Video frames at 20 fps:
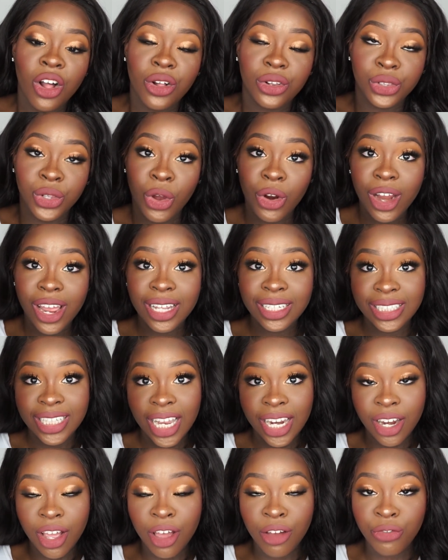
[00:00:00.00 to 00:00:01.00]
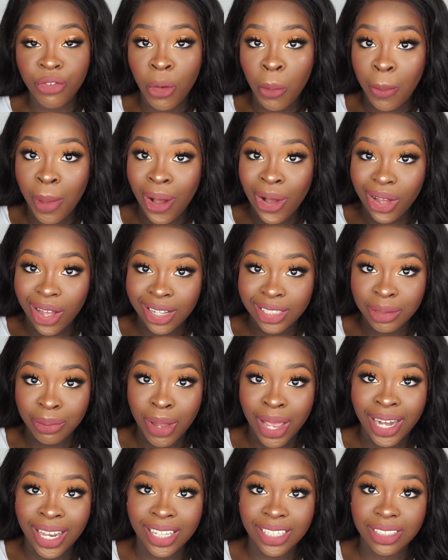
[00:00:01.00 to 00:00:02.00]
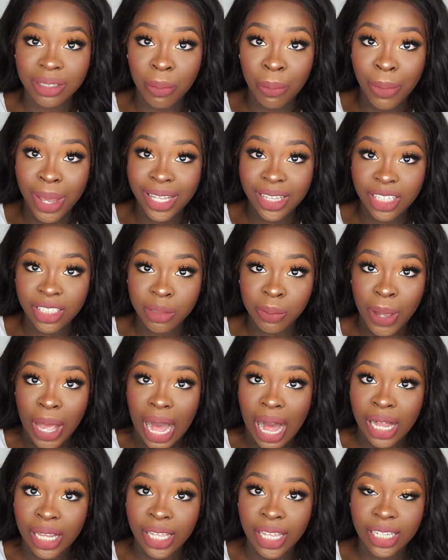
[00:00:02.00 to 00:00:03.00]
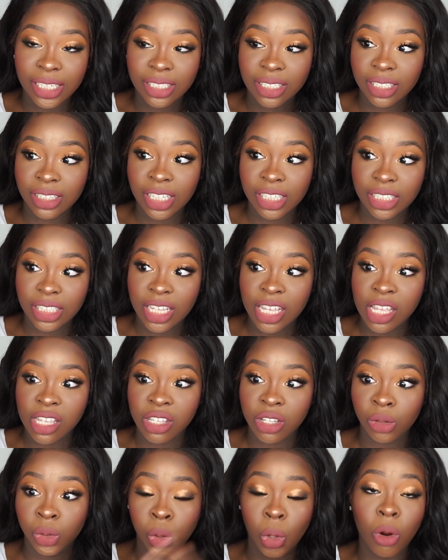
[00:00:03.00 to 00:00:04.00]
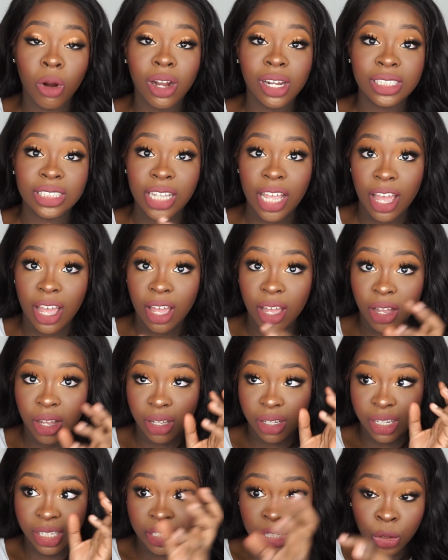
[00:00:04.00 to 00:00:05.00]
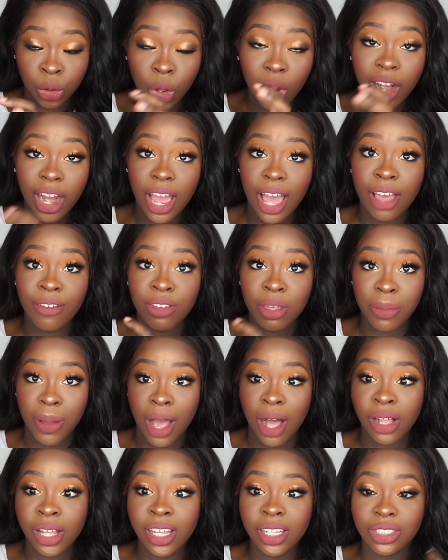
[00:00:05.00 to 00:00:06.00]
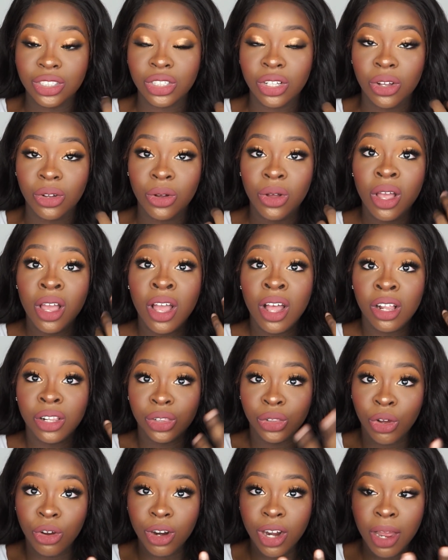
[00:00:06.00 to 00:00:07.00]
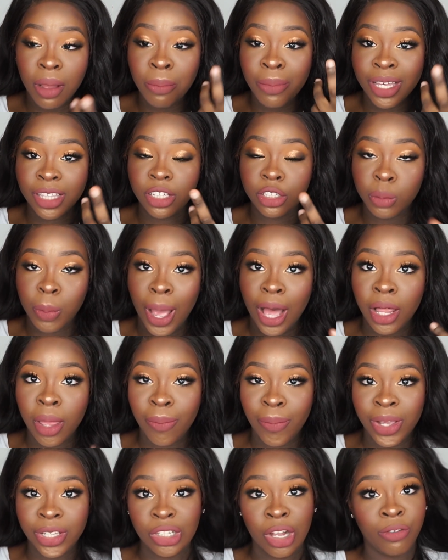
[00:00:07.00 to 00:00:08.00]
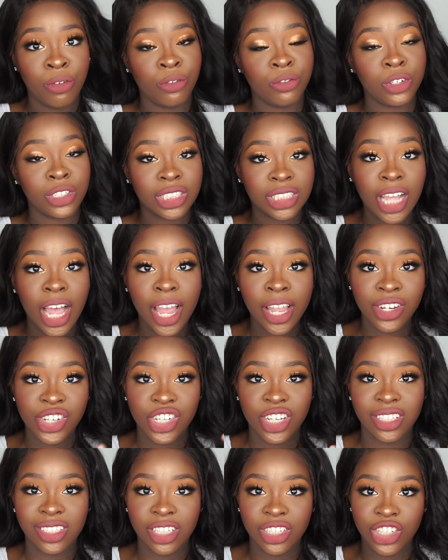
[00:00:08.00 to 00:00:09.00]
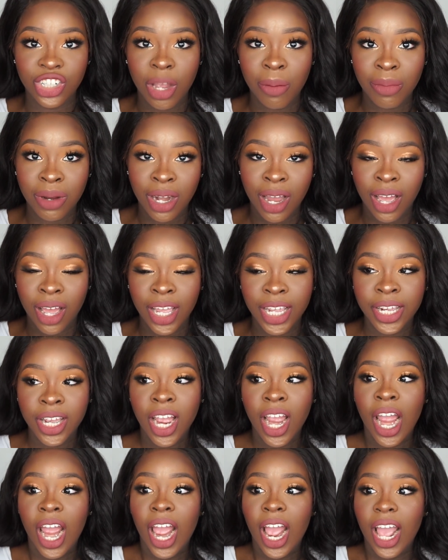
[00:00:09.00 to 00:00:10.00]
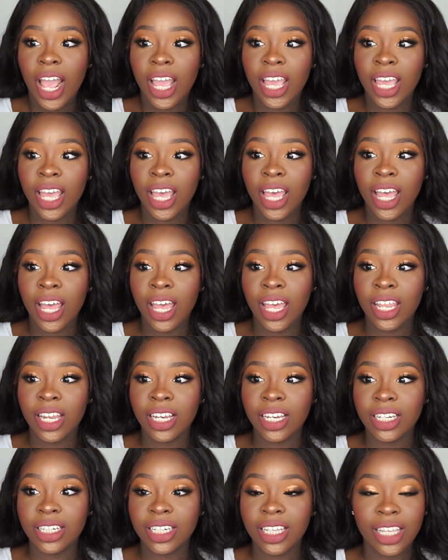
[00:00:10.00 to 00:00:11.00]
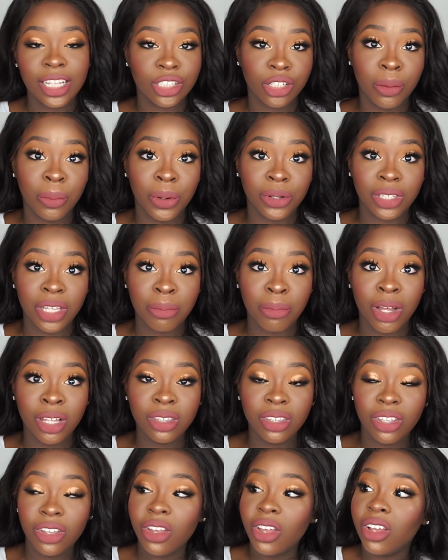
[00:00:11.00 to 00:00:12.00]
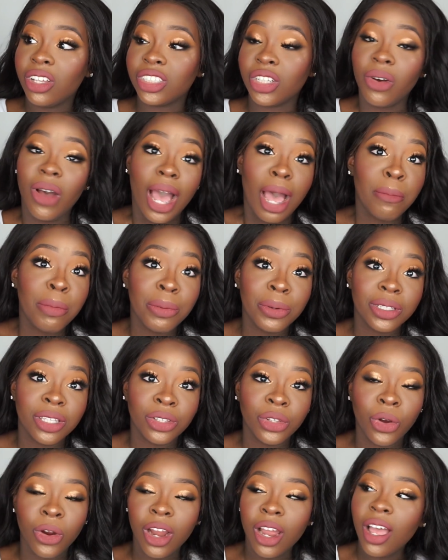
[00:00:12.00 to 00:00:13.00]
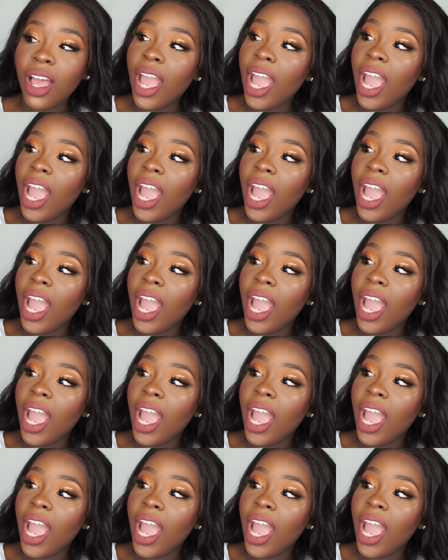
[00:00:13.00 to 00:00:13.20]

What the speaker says: Laura and Dana from Melt Cosmetics made this palette. It's a Laura heavy palette. So Laura made this palette based off of her sign. She is a Gemini and it's her birthday month. So happy birthday, Laura.